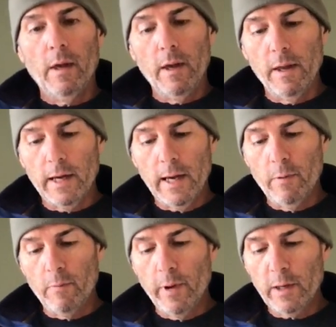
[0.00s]
And I
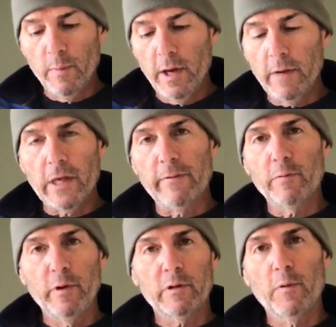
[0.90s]
would recommend, if you have a
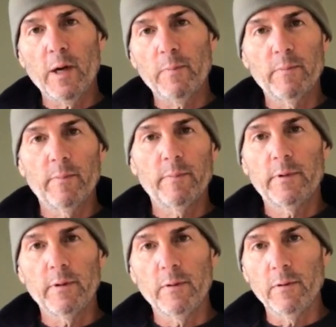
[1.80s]
twist grip,
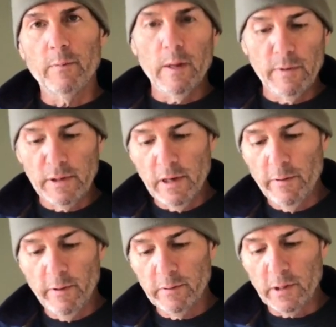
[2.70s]
to maybe sell
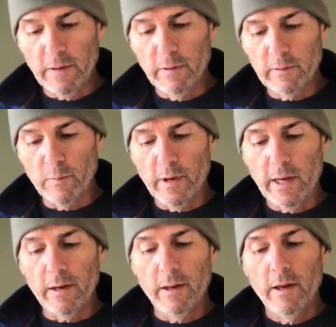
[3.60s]
those or give those
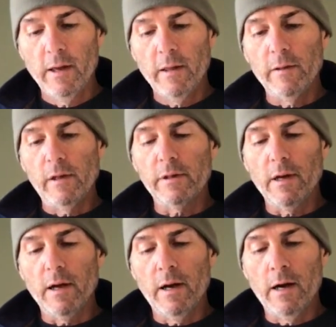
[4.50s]
away. And these
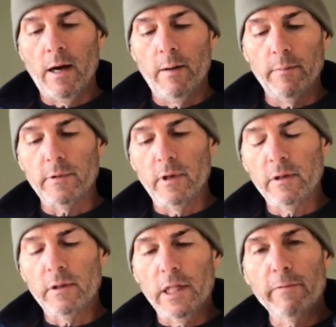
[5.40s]

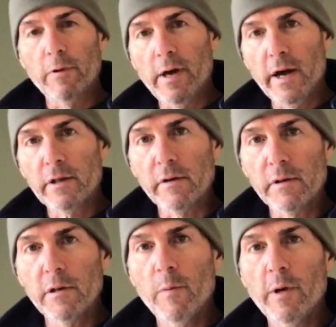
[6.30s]
just lever locks are
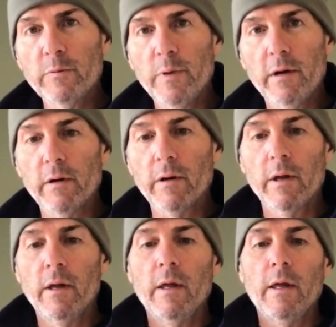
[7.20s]
so much better
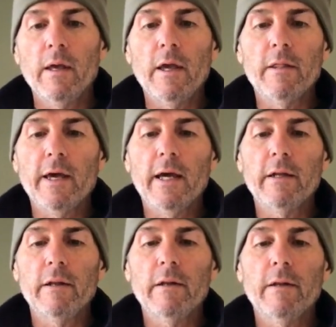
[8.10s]
in
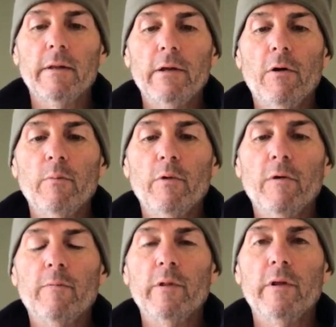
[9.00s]
that they don't
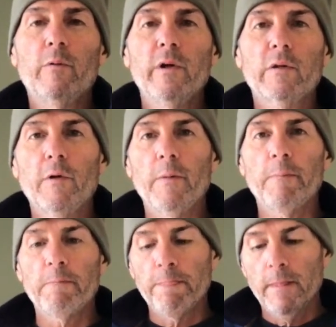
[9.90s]
move. With the twist
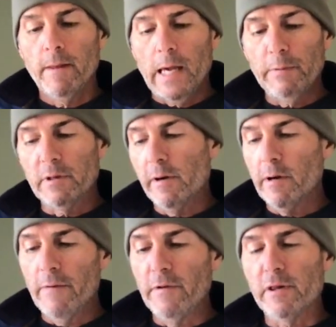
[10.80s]
grip, I would start
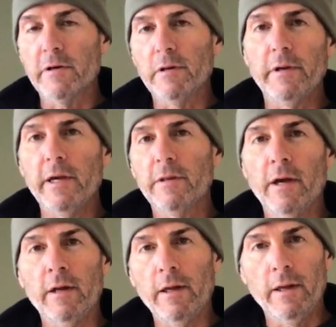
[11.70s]
off at a certain length
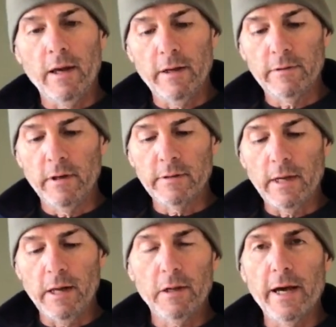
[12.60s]
at
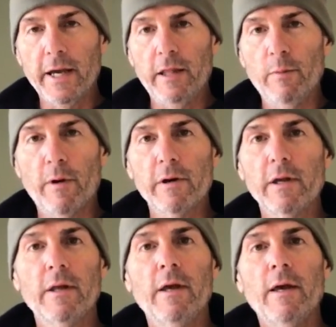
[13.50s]
just 8 o'clock in the
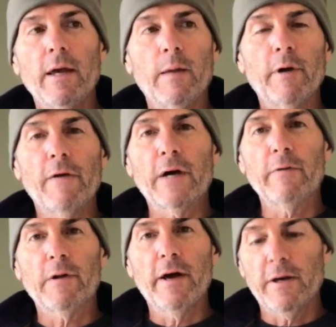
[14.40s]
morning, and by
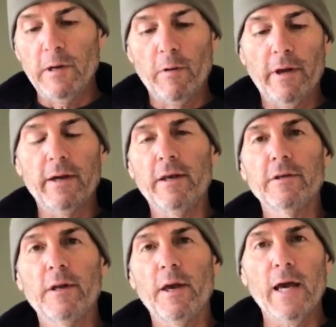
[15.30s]
5 o'clock they were like 1.5
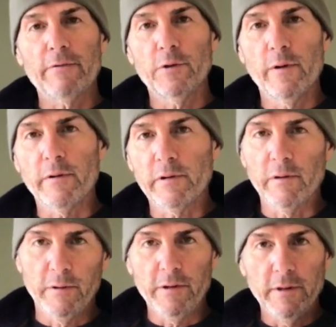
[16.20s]
inches shorter.
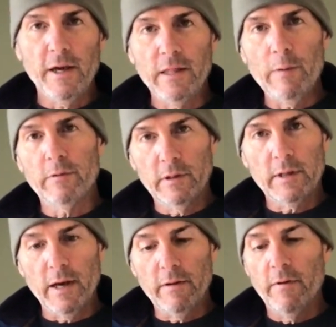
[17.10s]
So during the day they would just
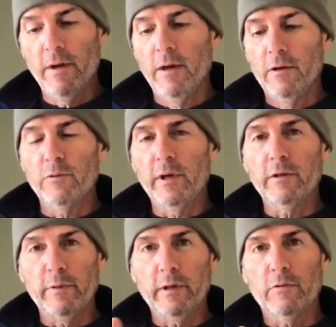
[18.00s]
kind of shrink
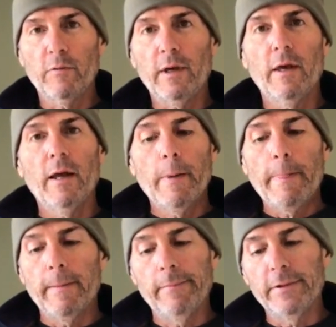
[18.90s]
and shrink and shrink,
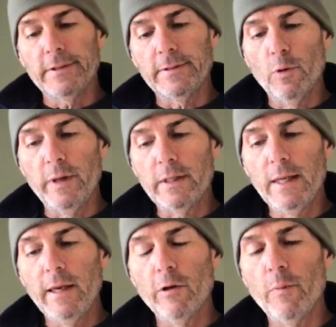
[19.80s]
which is no big
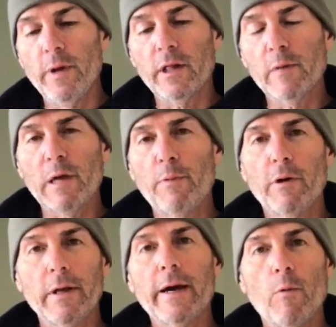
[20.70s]
deal, but except I
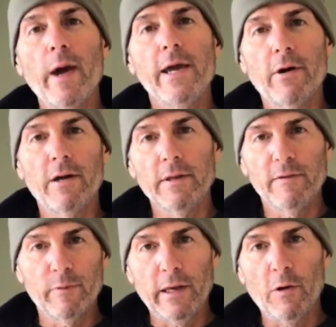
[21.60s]
put a lot of weight on
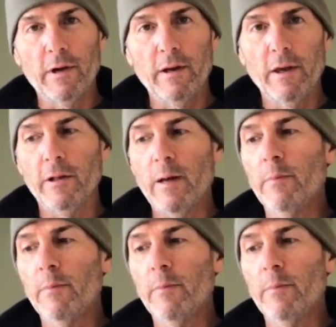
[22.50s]
these when I go downhill.